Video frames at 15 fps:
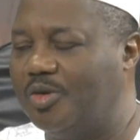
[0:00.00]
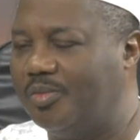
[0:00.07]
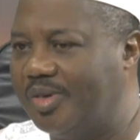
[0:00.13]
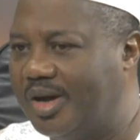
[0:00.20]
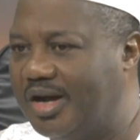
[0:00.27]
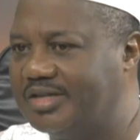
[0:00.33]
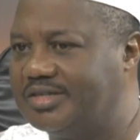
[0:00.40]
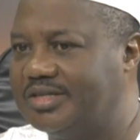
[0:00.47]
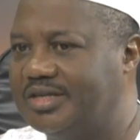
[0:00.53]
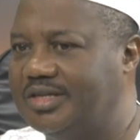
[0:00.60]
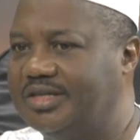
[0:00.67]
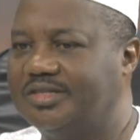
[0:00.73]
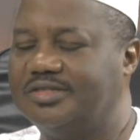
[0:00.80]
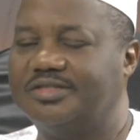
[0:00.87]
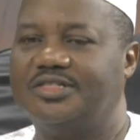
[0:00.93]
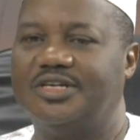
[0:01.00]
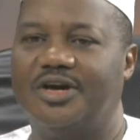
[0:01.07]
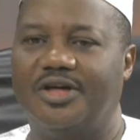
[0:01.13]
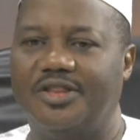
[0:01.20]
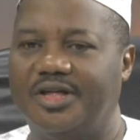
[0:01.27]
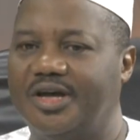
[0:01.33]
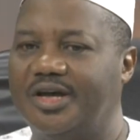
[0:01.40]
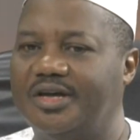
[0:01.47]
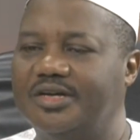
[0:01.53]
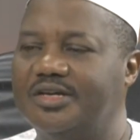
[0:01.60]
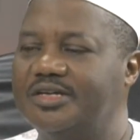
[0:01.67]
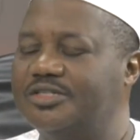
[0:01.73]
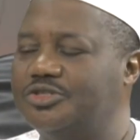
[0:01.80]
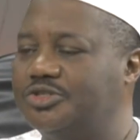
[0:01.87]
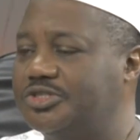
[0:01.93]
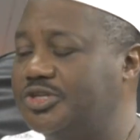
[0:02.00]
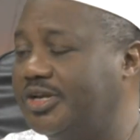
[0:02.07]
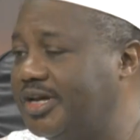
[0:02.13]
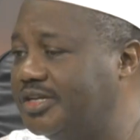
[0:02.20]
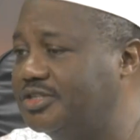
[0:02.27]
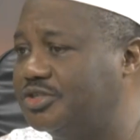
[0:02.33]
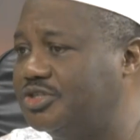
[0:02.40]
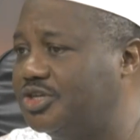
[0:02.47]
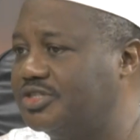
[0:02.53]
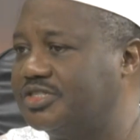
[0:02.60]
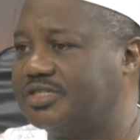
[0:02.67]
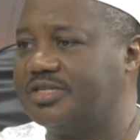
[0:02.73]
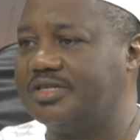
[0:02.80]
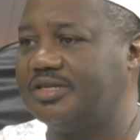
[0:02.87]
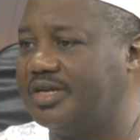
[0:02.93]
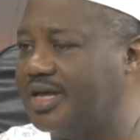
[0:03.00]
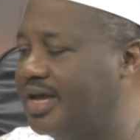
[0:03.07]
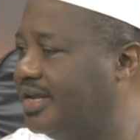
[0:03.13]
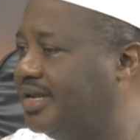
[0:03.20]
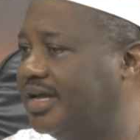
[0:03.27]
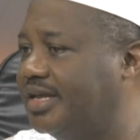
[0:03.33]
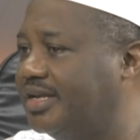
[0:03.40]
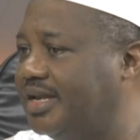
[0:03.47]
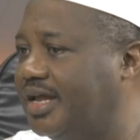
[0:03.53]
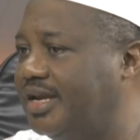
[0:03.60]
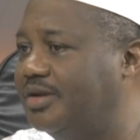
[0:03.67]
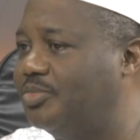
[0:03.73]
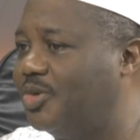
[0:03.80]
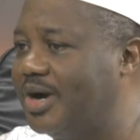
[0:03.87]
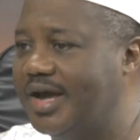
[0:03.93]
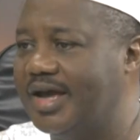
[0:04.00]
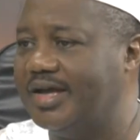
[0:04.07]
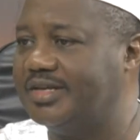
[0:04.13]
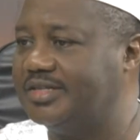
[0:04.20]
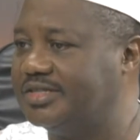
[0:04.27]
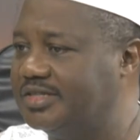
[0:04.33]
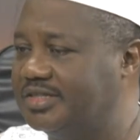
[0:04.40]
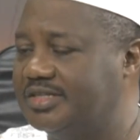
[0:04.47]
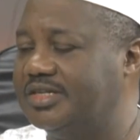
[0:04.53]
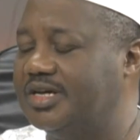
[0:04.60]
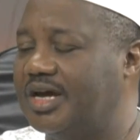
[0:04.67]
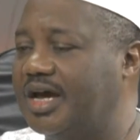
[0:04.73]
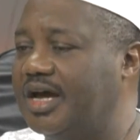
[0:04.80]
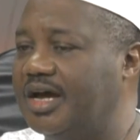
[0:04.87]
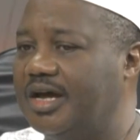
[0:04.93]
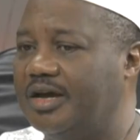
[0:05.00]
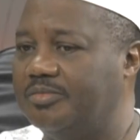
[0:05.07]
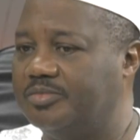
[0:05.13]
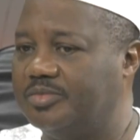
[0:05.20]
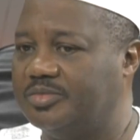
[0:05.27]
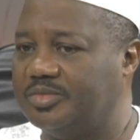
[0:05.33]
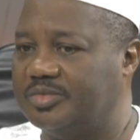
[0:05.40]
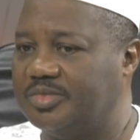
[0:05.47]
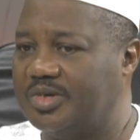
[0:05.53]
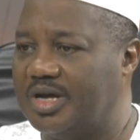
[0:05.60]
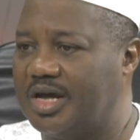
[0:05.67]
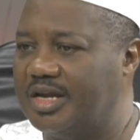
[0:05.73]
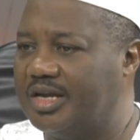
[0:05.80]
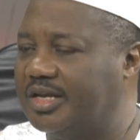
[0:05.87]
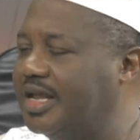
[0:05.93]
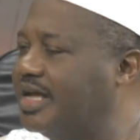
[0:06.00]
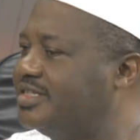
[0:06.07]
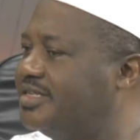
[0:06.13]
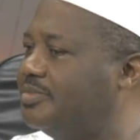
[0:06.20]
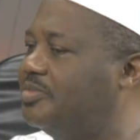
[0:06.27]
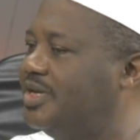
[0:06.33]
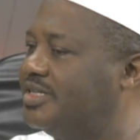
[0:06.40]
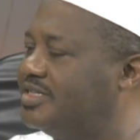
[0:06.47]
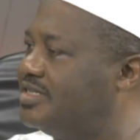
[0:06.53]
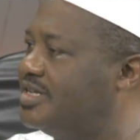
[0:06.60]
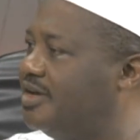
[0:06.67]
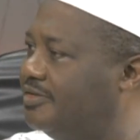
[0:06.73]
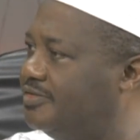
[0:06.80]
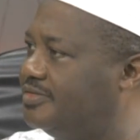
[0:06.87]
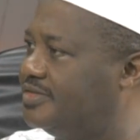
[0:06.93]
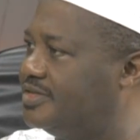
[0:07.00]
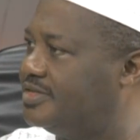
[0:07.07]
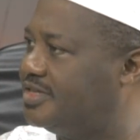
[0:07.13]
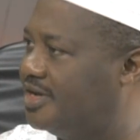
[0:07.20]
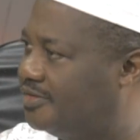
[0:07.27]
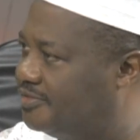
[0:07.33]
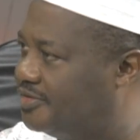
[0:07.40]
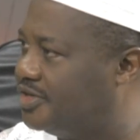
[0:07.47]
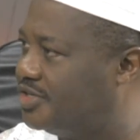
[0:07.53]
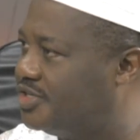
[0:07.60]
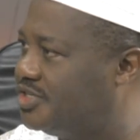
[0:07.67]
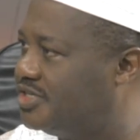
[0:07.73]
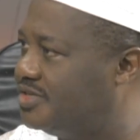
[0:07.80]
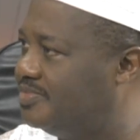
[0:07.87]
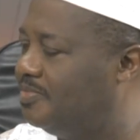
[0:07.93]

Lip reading: party to the other to another to just get their daily bread, and that's a bit selfish.